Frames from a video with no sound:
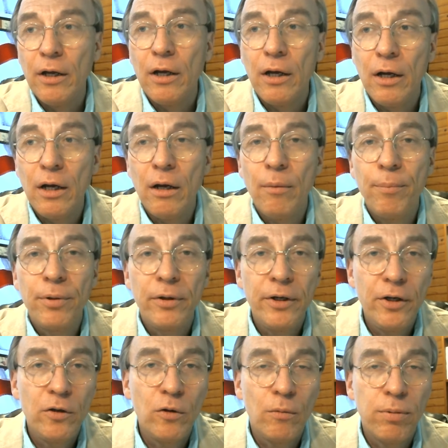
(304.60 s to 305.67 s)
uh,
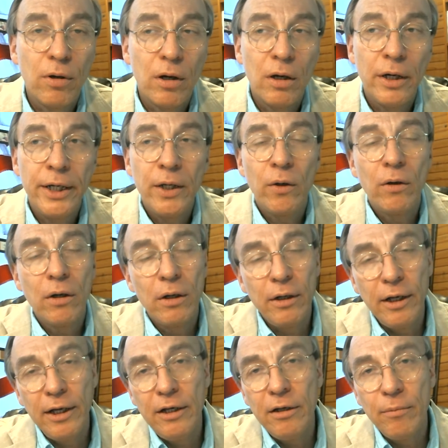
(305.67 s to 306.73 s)
political party or an
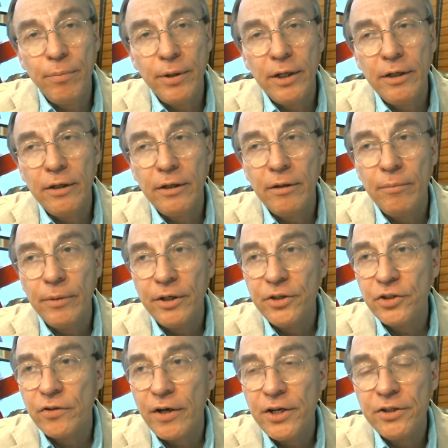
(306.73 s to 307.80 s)
independent
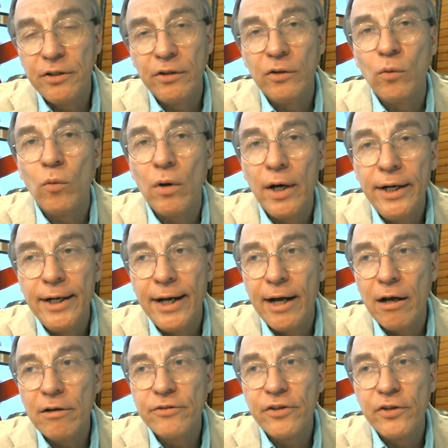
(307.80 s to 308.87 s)
administration in the White
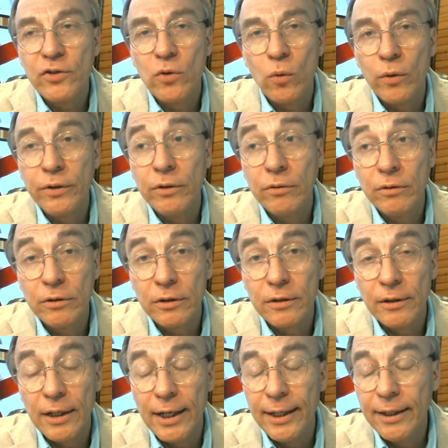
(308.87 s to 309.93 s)
House is going to look
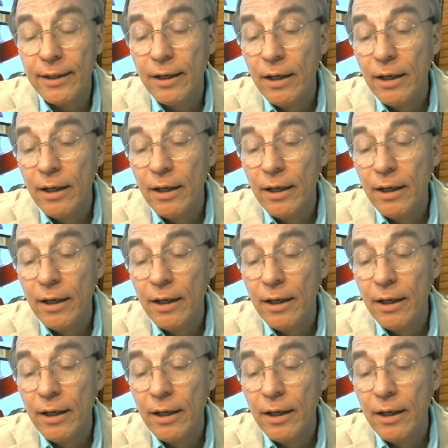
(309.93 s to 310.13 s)
like.